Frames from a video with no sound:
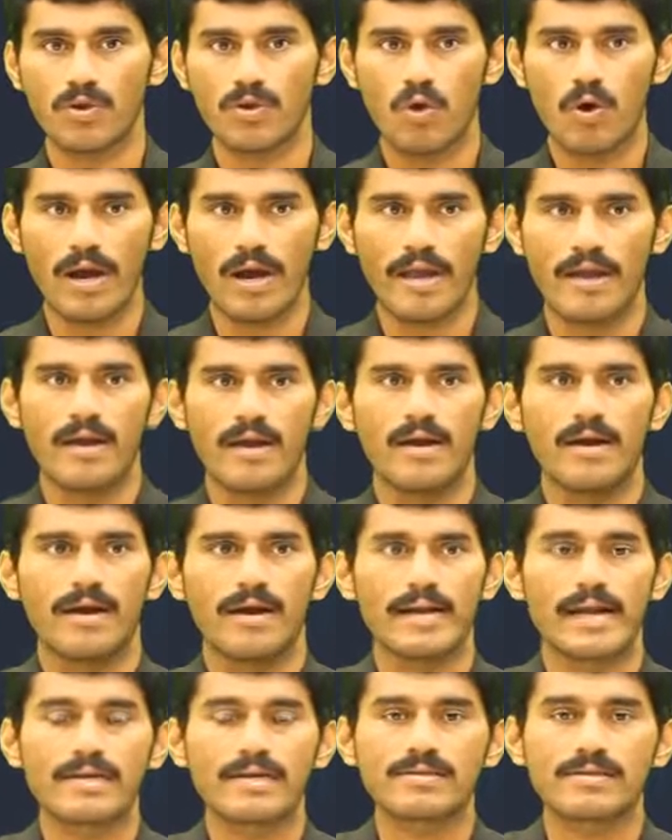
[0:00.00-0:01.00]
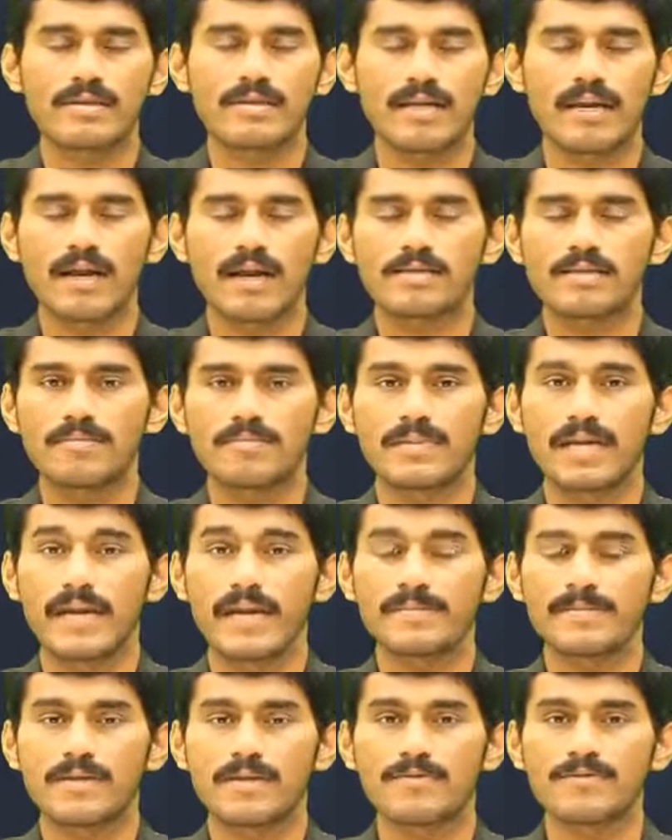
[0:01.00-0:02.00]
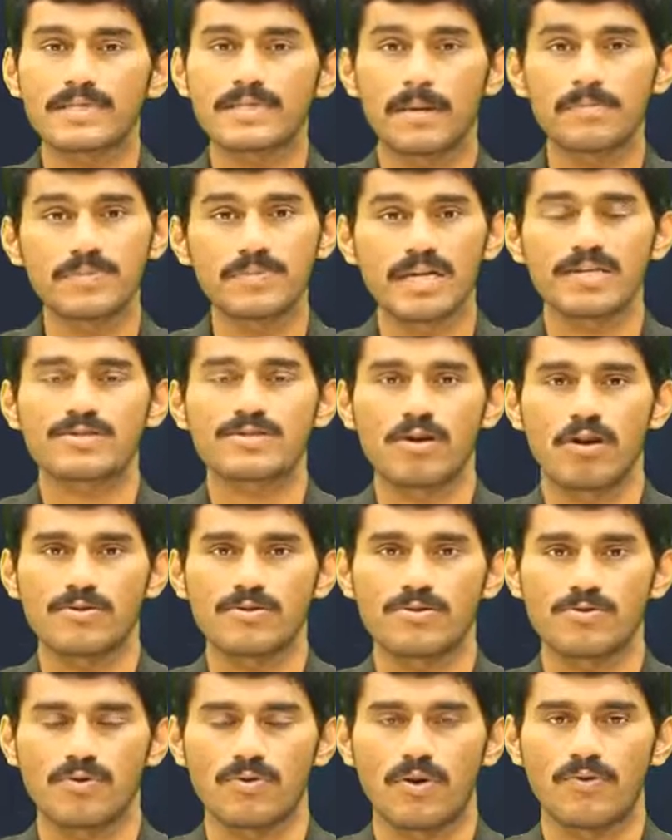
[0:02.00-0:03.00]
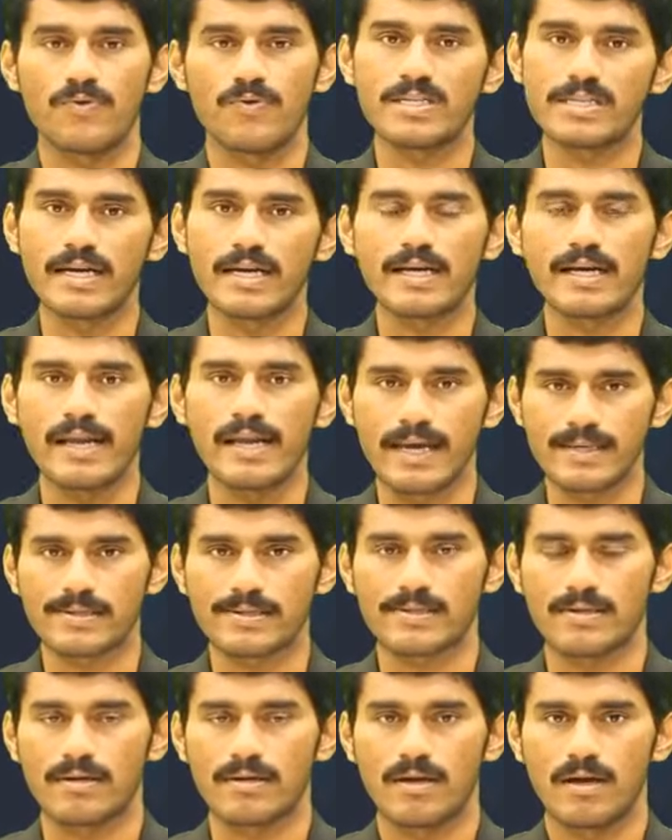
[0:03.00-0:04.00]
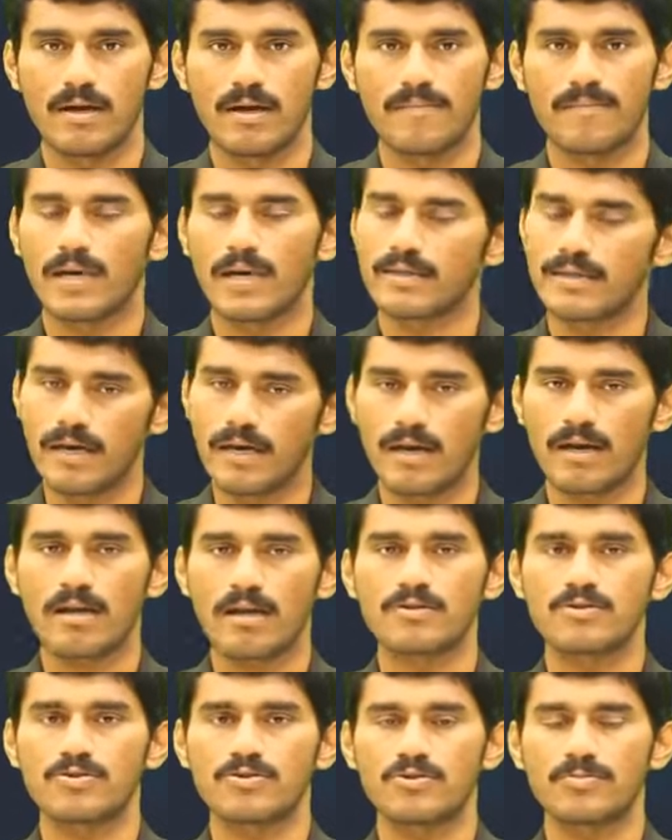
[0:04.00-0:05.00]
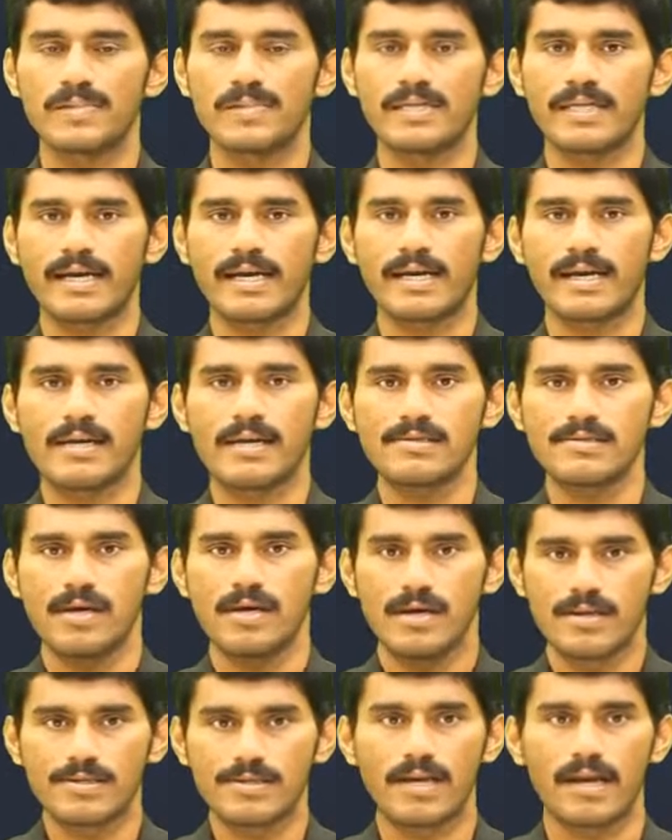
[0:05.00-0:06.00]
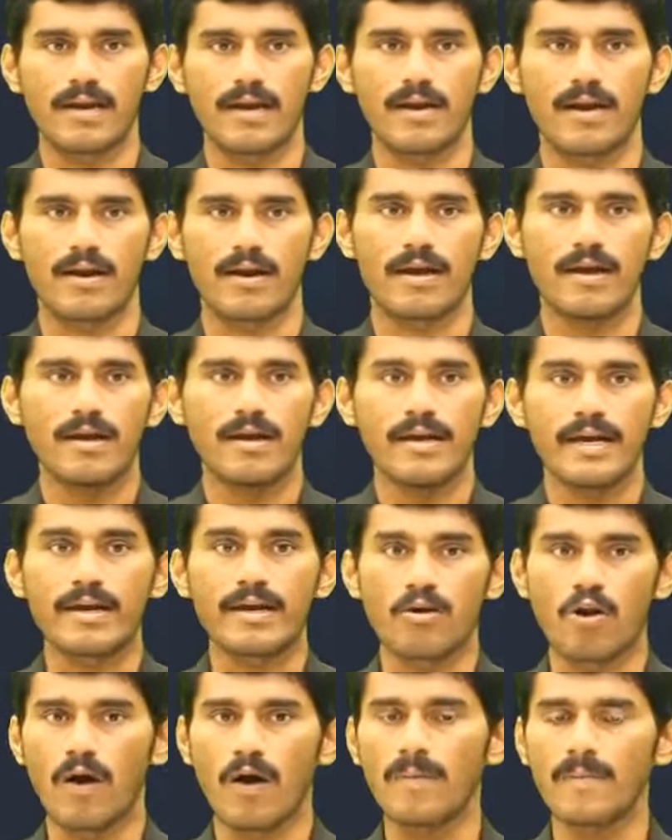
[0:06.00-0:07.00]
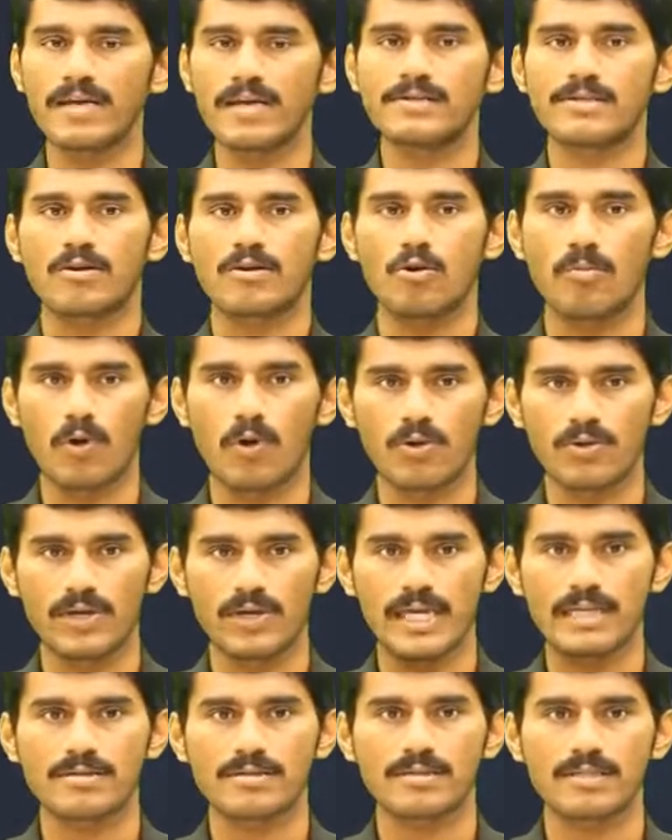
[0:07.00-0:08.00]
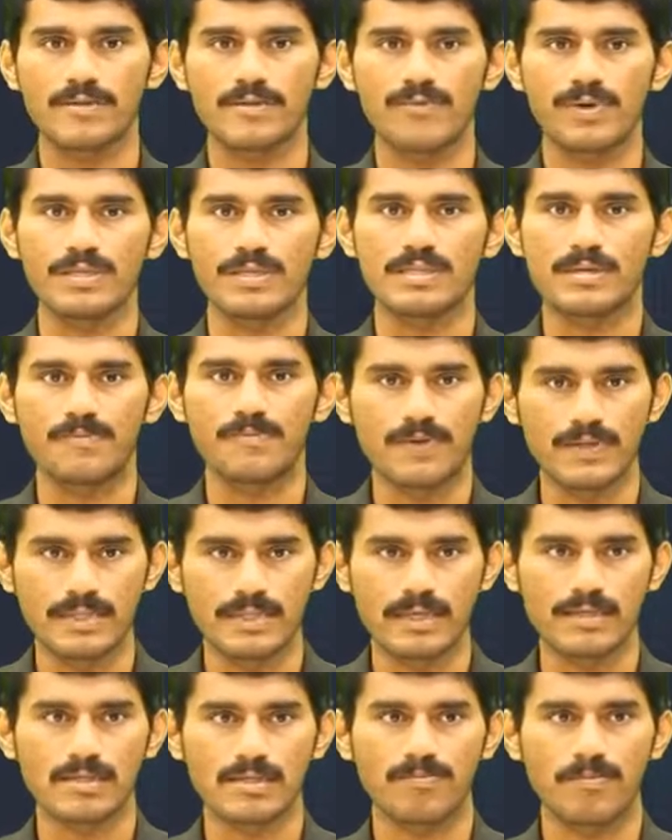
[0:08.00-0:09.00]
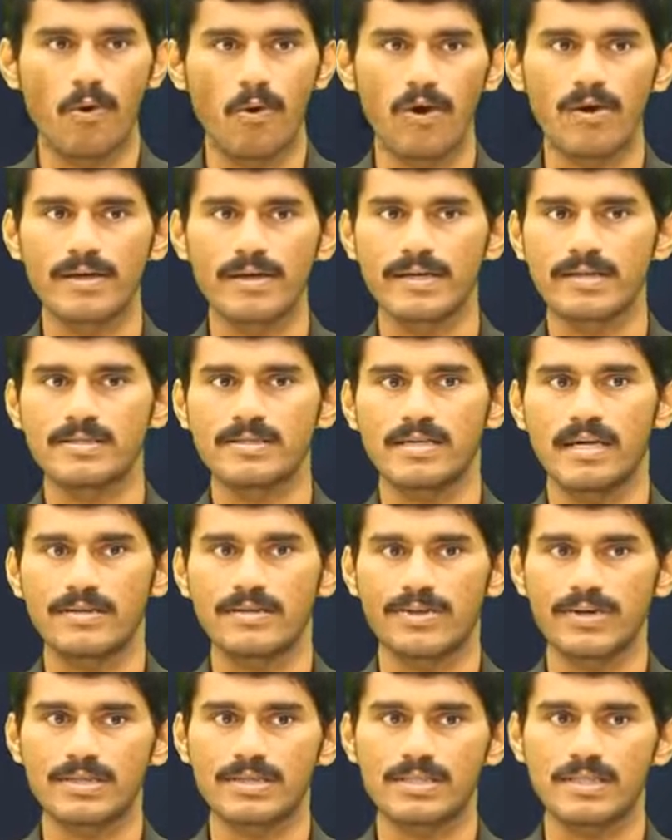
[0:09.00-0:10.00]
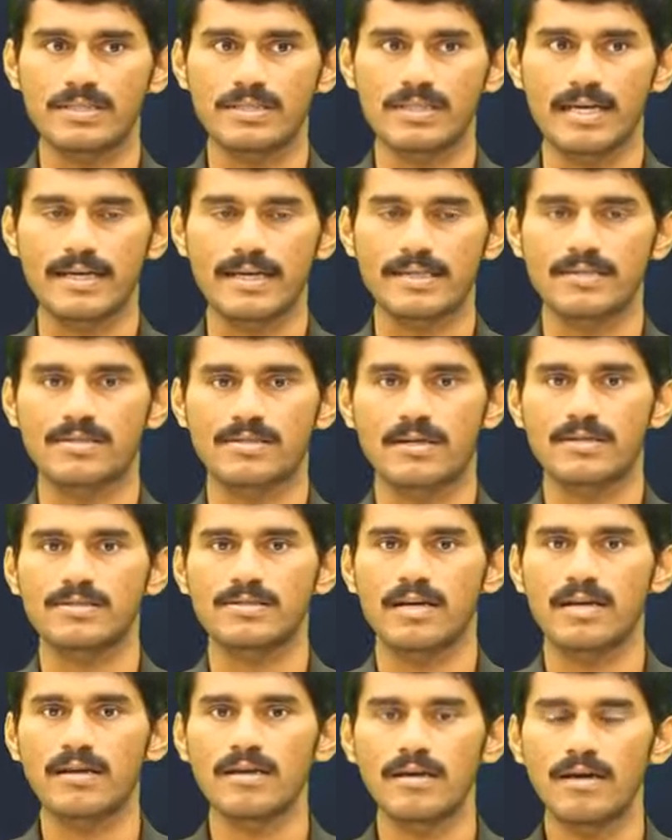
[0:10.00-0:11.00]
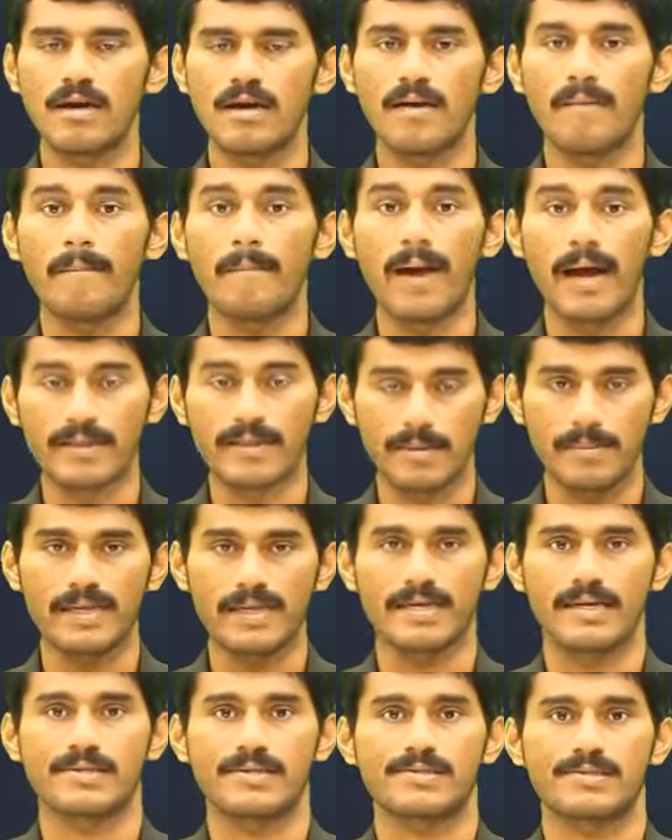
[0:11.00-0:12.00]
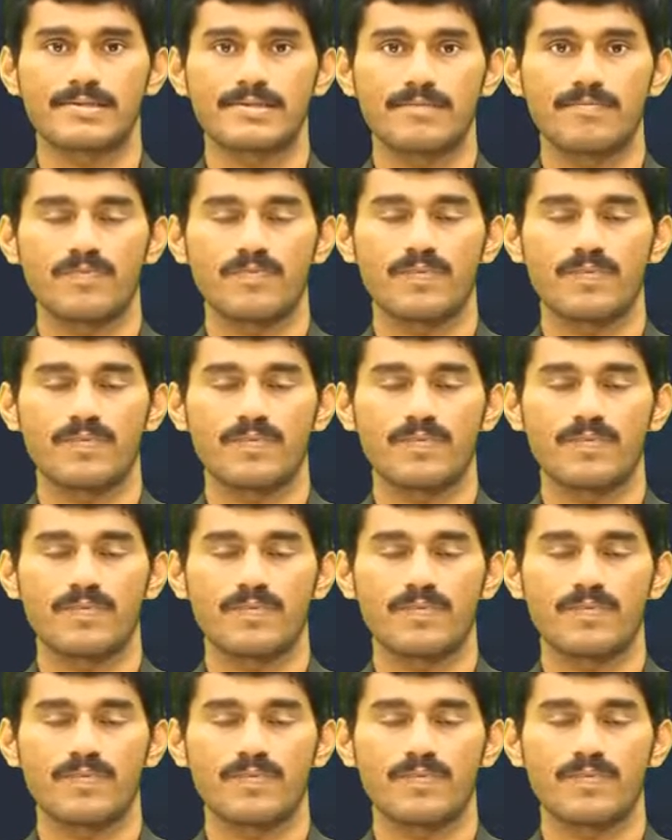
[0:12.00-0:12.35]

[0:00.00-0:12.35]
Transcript: Okay. Next, there are some names of subjects also which end in s, but they are also to be taken as singular. Economics, robotics, civics, physics, politics, ethics, statistics and mathematics.